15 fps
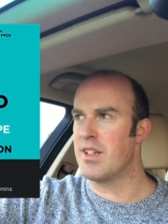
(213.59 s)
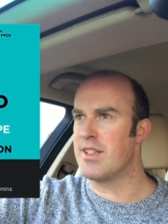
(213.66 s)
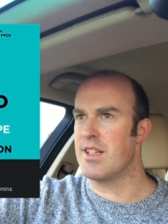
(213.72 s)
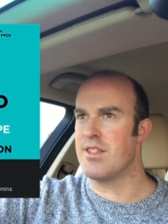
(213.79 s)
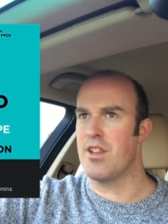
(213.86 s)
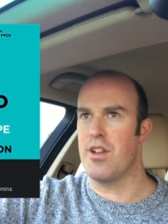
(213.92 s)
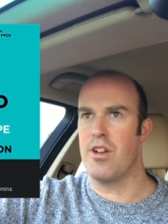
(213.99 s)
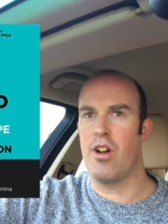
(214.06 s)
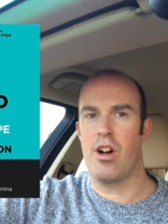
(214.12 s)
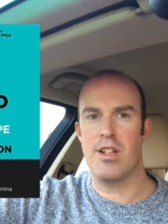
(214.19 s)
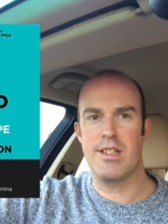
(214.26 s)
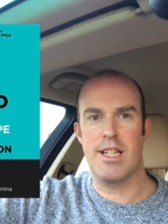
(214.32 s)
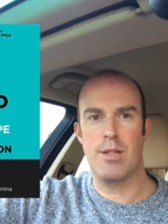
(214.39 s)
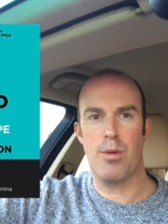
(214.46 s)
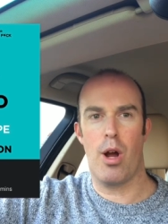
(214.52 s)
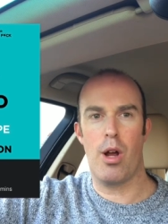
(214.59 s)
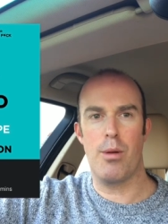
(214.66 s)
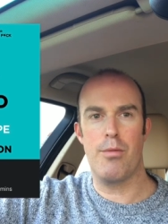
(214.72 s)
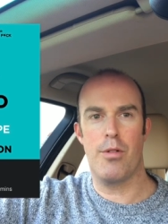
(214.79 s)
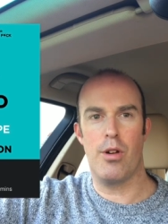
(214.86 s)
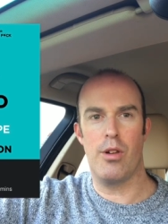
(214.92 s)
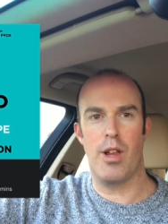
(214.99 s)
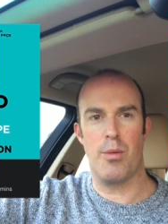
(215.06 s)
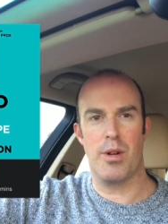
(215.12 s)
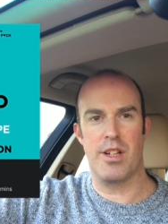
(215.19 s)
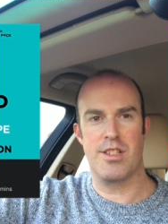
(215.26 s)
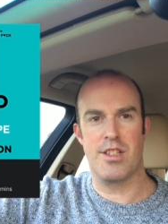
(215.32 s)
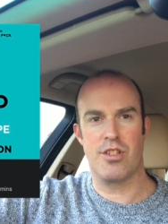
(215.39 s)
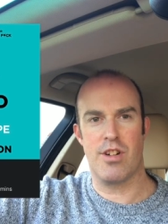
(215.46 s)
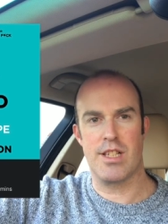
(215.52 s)
He says that the Nazis were hopeful. They
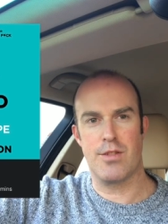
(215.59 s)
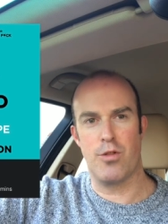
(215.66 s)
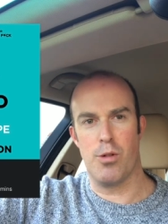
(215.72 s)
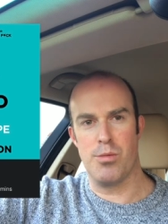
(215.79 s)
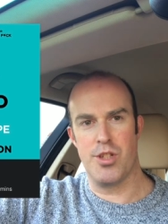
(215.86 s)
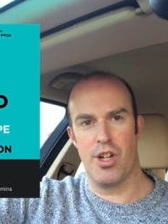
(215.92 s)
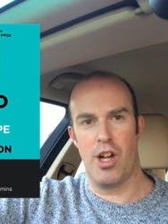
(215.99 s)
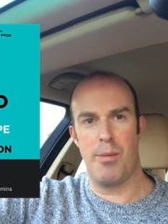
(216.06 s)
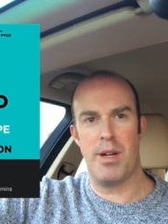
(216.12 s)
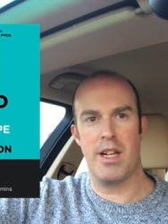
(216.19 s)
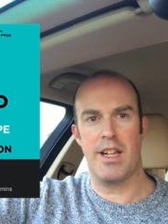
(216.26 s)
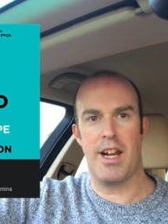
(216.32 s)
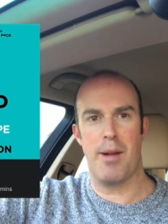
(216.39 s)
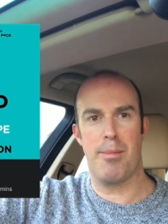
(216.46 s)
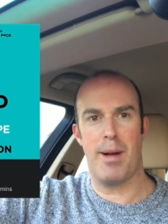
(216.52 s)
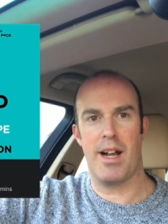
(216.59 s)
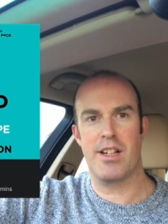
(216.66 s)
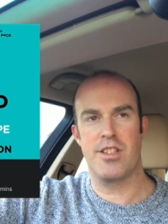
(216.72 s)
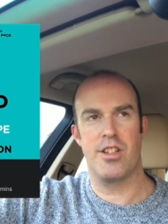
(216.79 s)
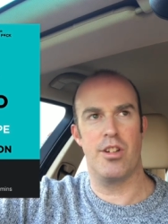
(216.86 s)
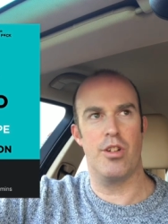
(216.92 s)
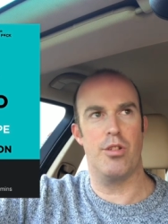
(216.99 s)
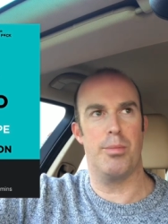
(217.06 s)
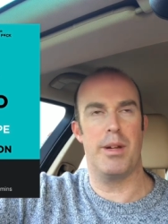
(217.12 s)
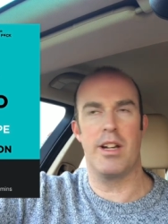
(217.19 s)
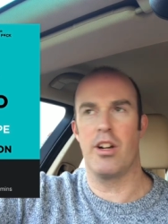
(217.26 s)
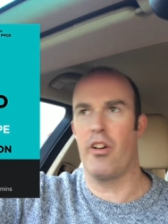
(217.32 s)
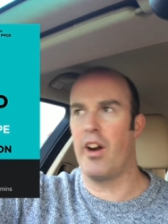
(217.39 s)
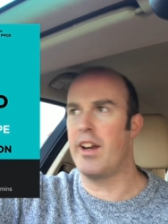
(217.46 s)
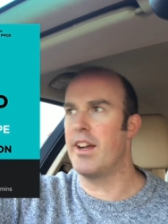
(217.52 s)
wanted to transform Germany and get it back to
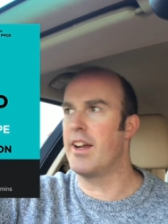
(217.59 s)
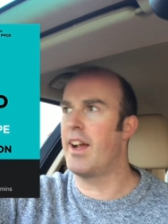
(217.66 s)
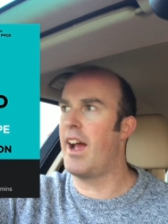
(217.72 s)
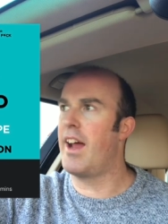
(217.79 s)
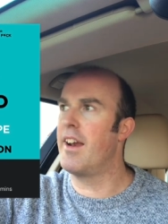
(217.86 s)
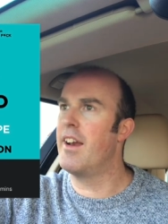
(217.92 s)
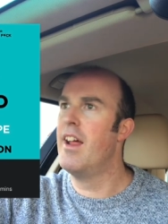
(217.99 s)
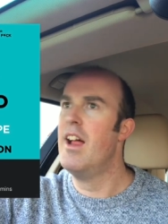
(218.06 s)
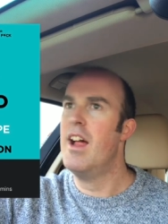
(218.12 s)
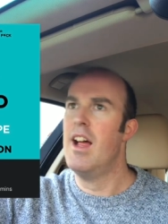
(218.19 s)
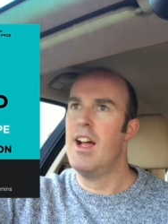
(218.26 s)
being great again.